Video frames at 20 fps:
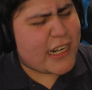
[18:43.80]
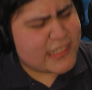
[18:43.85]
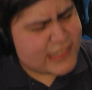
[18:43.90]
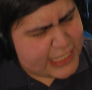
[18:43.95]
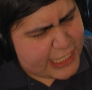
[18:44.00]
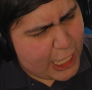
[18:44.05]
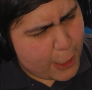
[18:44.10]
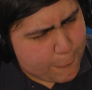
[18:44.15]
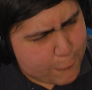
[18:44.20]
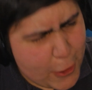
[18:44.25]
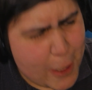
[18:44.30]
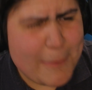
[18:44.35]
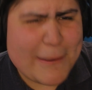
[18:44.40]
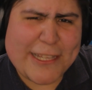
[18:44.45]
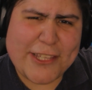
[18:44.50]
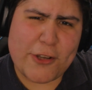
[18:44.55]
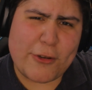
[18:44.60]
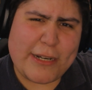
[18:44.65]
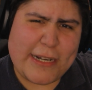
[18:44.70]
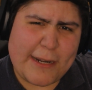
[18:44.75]
Honestly, I'll
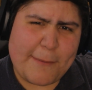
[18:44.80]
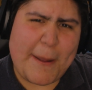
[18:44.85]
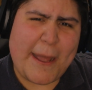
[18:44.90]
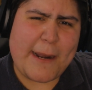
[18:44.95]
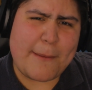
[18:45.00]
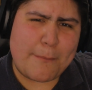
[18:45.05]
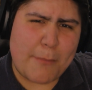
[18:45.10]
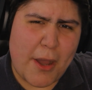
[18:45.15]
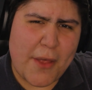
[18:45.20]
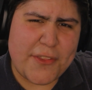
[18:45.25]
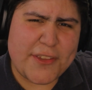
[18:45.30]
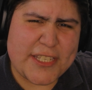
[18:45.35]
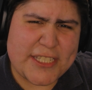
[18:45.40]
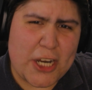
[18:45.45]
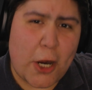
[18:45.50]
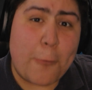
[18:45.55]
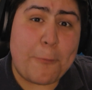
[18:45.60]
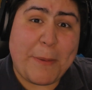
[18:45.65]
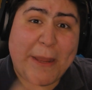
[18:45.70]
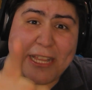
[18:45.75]
probably do it in about a month,
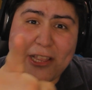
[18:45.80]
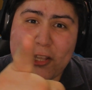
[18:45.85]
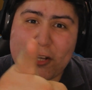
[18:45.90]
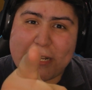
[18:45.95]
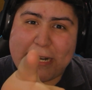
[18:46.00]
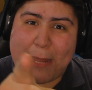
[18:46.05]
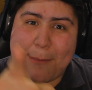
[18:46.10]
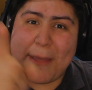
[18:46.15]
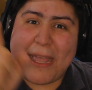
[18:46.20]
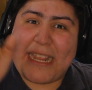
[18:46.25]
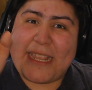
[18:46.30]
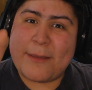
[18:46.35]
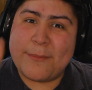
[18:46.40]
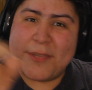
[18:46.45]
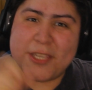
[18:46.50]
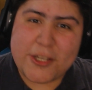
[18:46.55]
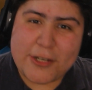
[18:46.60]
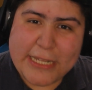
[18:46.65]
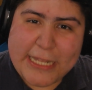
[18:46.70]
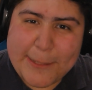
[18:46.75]
so be looking at my
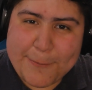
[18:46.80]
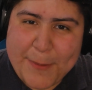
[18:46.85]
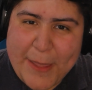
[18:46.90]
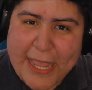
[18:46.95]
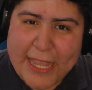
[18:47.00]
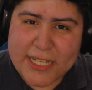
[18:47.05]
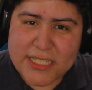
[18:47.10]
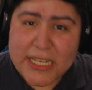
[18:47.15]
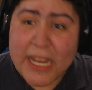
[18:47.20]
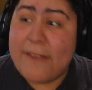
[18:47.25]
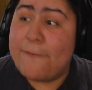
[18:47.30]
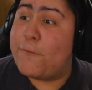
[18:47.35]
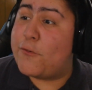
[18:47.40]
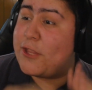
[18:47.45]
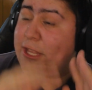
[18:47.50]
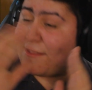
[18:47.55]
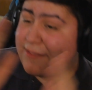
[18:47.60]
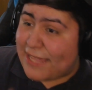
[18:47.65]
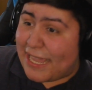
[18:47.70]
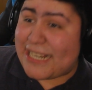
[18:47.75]
community page
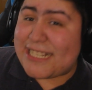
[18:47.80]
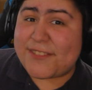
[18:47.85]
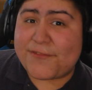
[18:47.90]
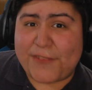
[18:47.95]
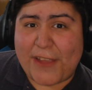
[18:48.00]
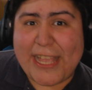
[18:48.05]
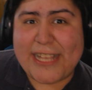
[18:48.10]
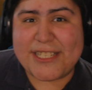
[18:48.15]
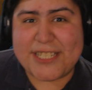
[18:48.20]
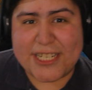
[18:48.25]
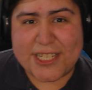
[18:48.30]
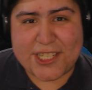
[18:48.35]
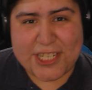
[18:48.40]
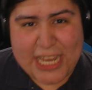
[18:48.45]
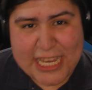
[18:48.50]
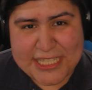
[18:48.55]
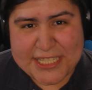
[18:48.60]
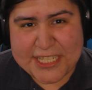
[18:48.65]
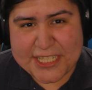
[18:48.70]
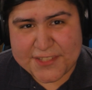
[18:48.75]
for the next fan
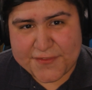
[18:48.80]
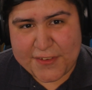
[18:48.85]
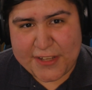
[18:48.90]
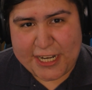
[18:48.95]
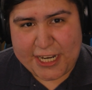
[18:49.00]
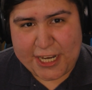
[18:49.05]
suggestions